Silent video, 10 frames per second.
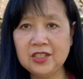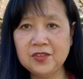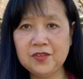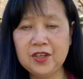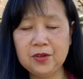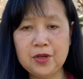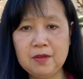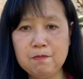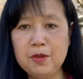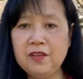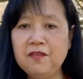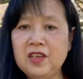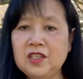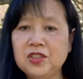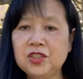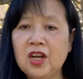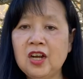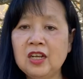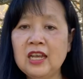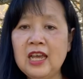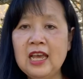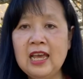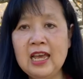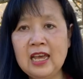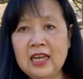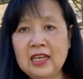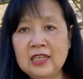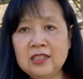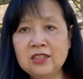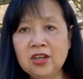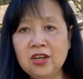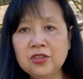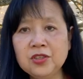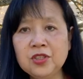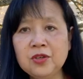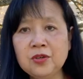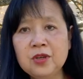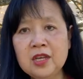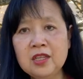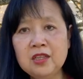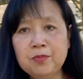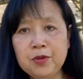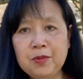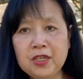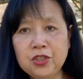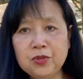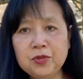very beefy stalk. And also the perpetual